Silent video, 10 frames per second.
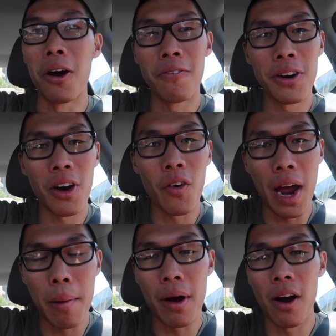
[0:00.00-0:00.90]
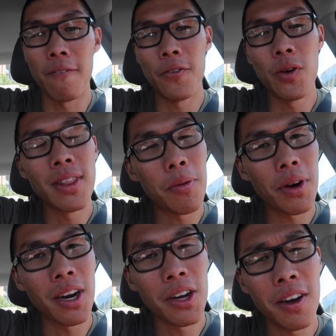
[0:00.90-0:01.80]
over to grab our food that
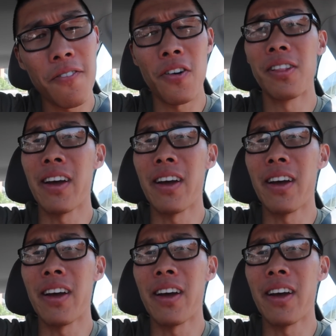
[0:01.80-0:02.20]
we're gonna cook for